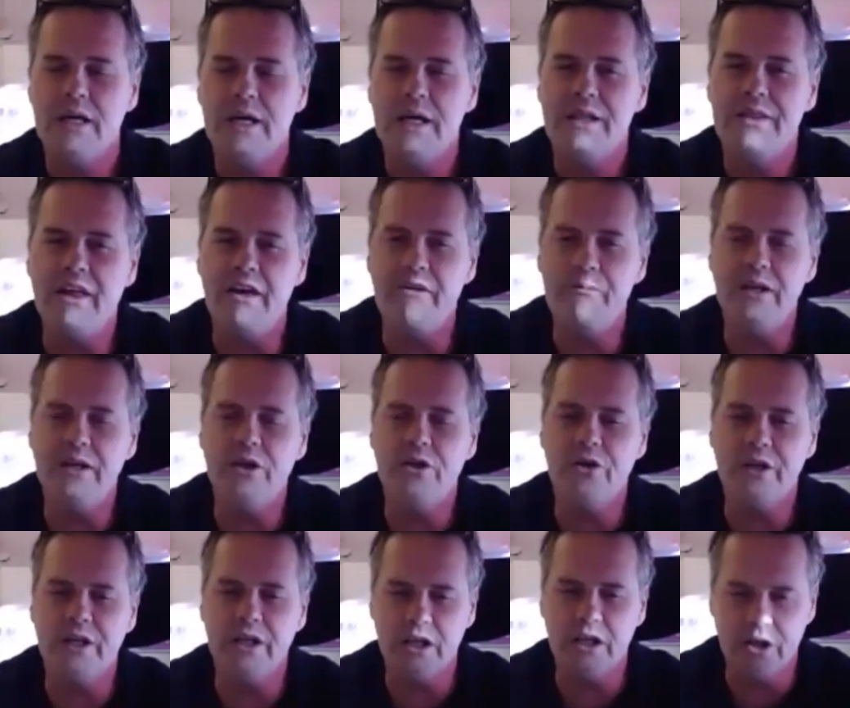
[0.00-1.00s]
they've been
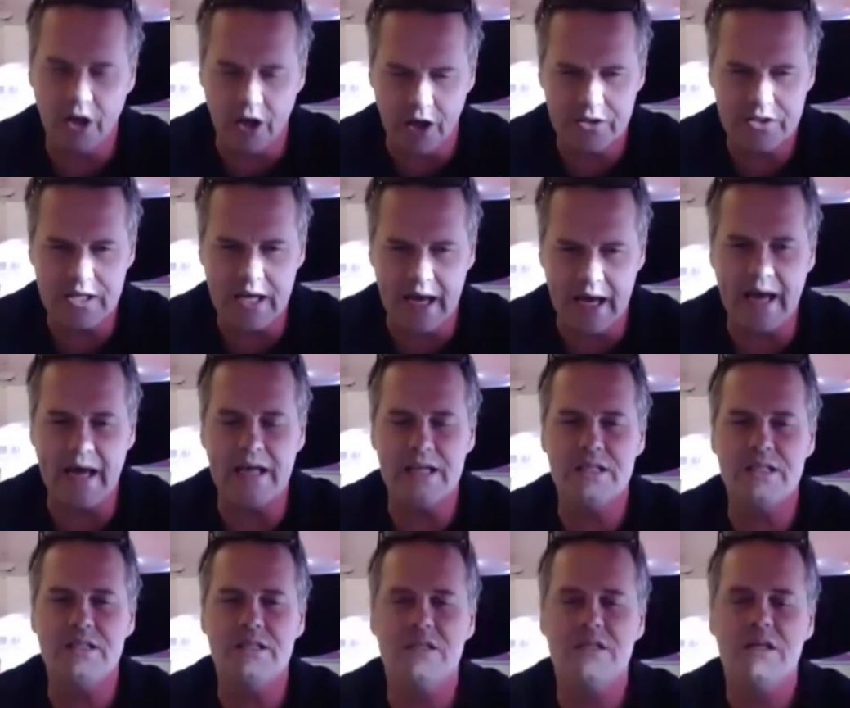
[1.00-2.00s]
looking a lot at
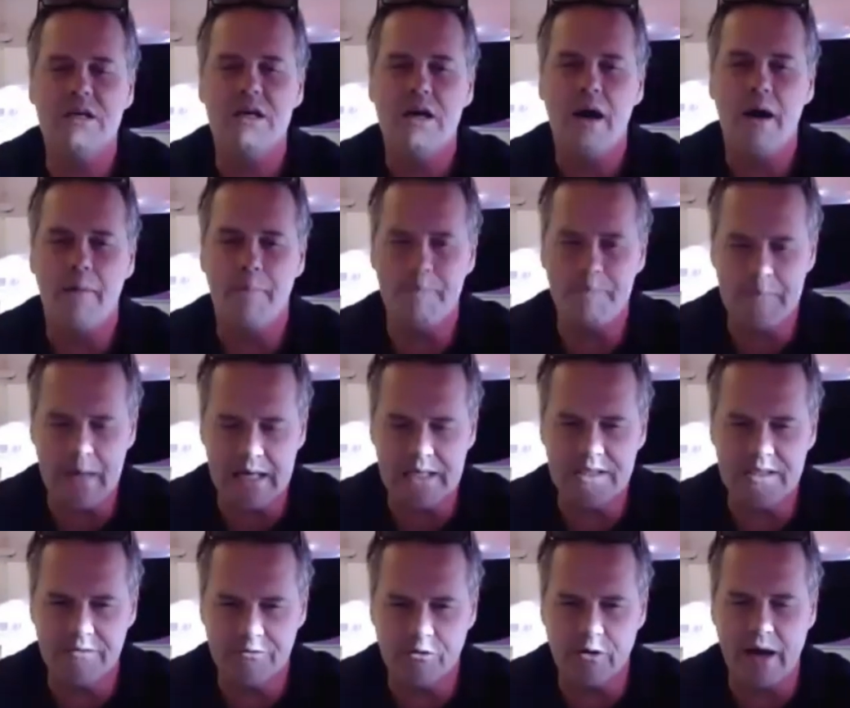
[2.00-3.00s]

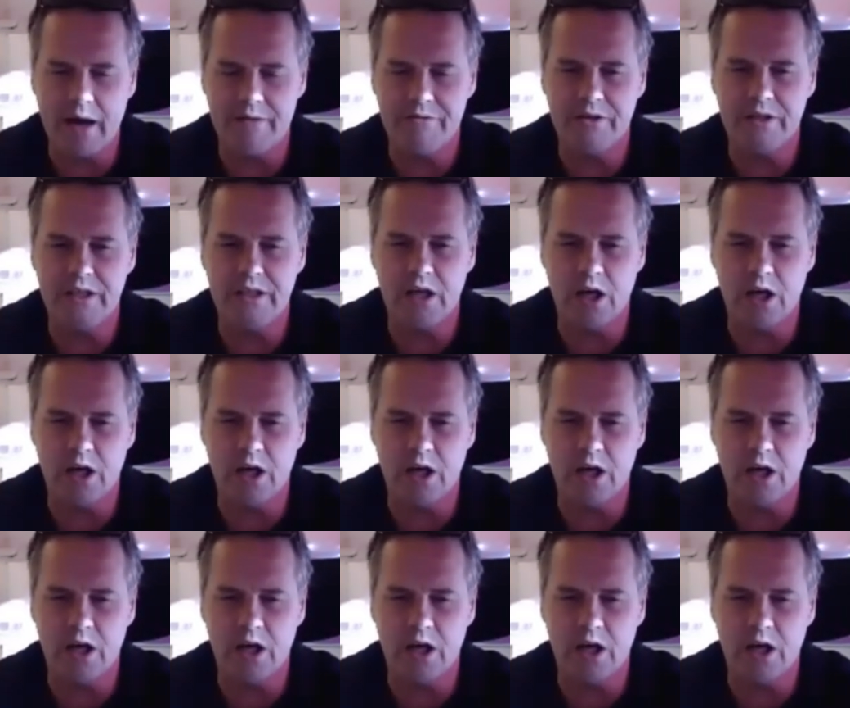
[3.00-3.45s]
massive gravity